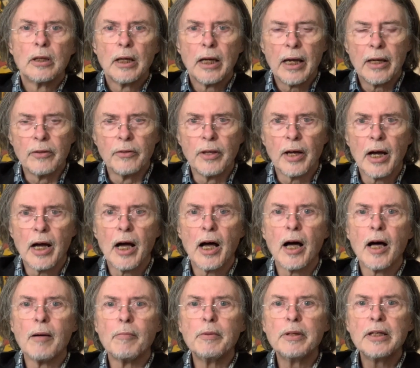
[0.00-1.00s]
and the
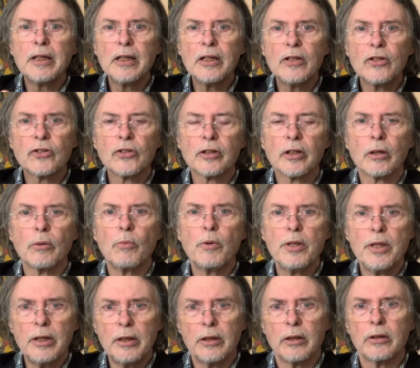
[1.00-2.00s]
harmonies that are
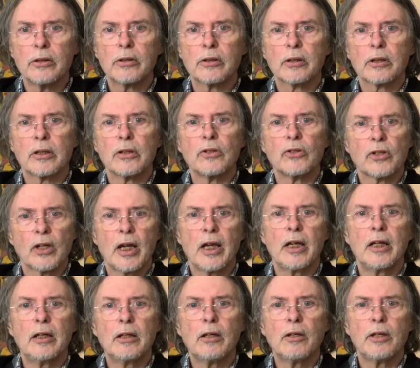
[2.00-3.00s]
within it
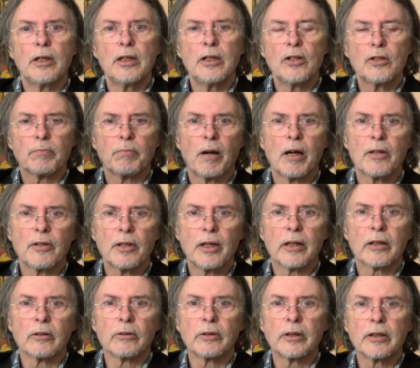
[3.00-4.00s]
contain these
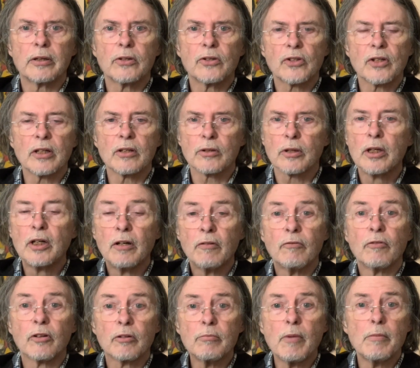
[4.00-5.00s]
Pythagorean sounds.
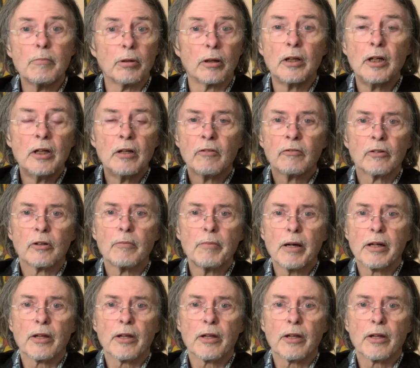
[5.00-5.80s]
Remember, for about